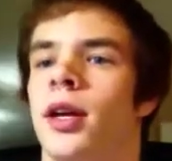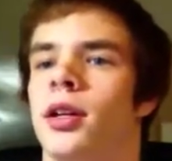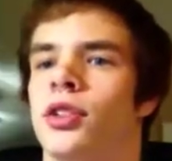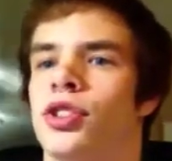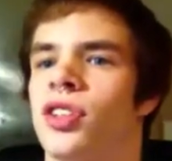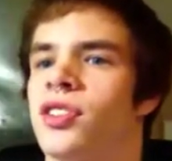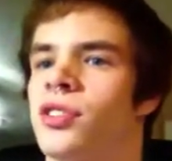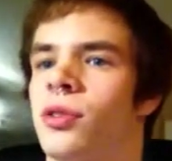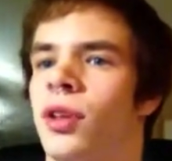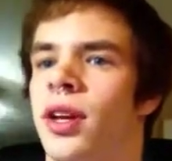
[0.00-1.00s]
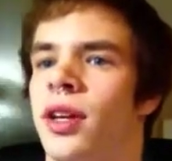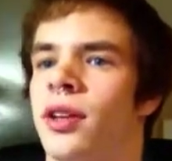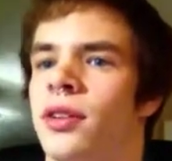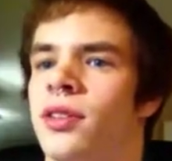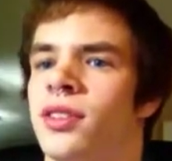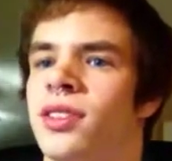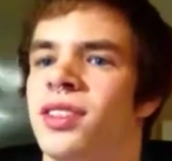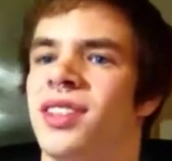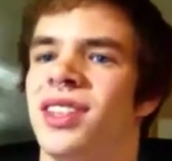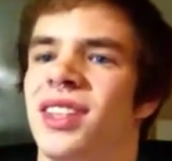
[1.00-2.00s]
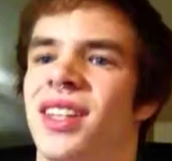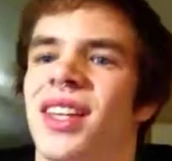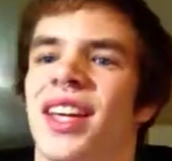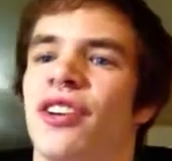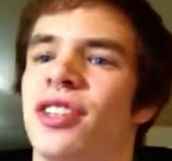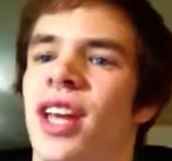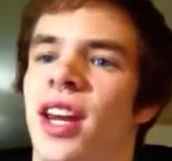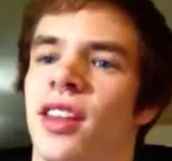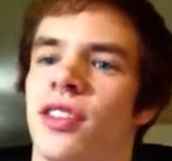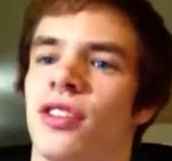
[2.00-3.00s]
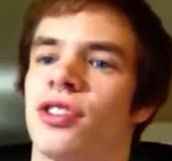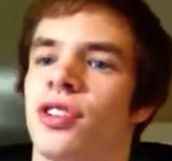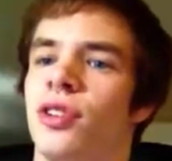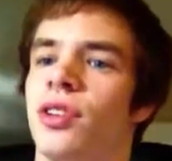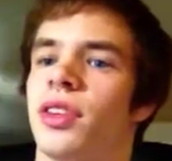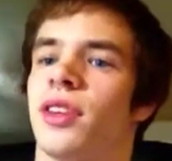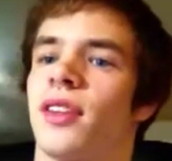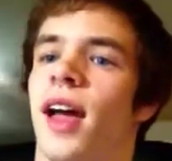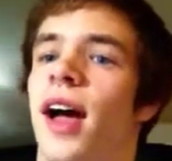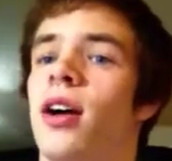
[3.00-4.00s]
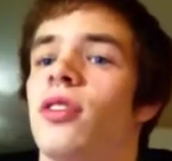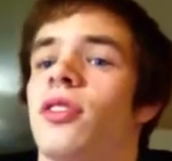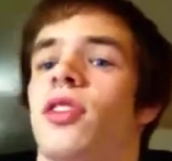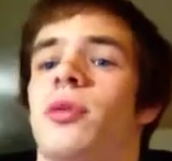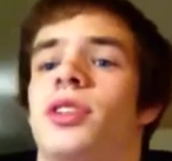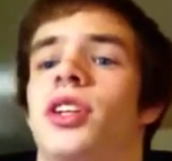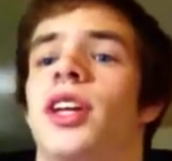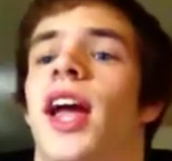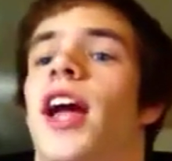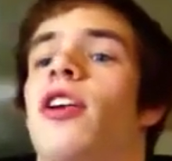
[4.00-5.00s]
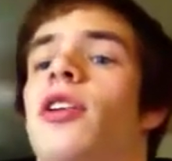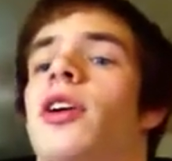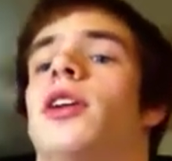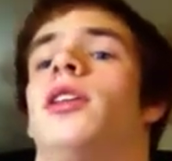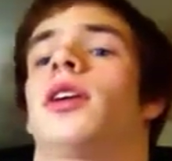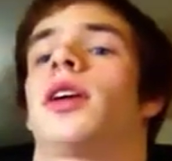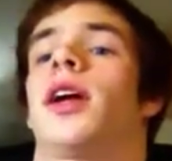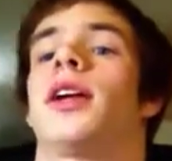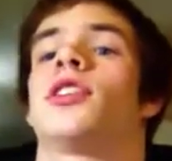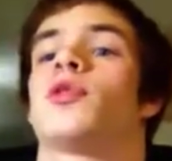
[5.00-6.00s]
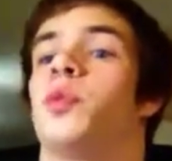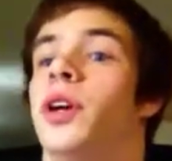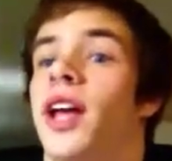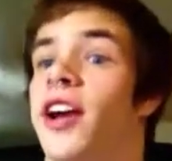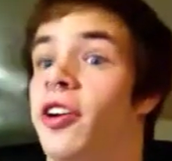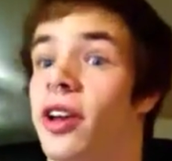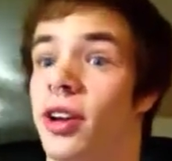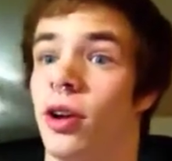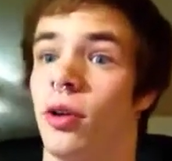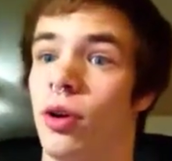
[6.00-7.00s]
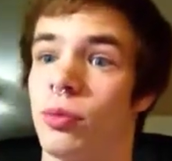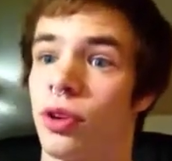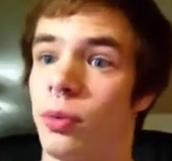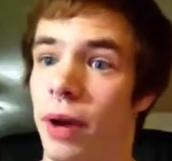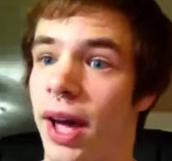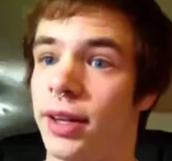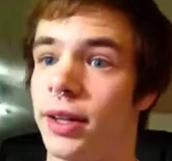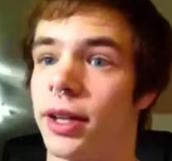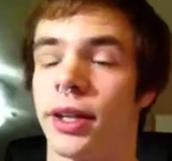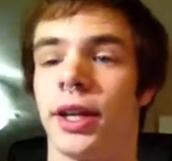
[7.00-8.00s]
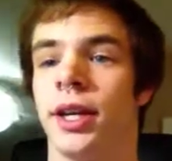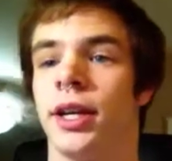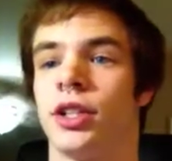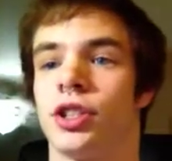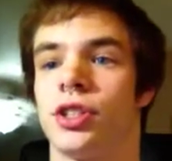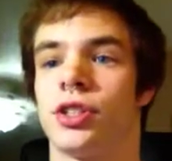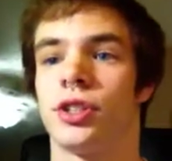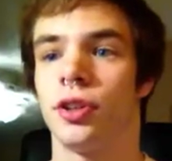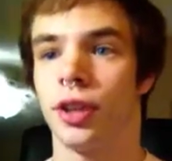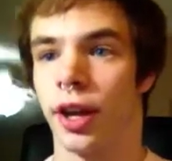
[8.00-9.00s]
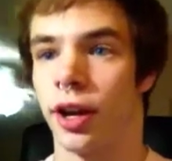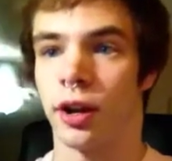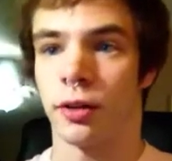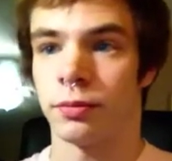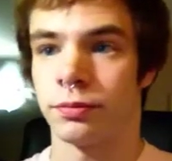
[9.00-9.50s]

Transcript: It's just so, like, irritating that they're still in this house, and especially Erica. Like, I just want Erica to go home so badly. She's still there.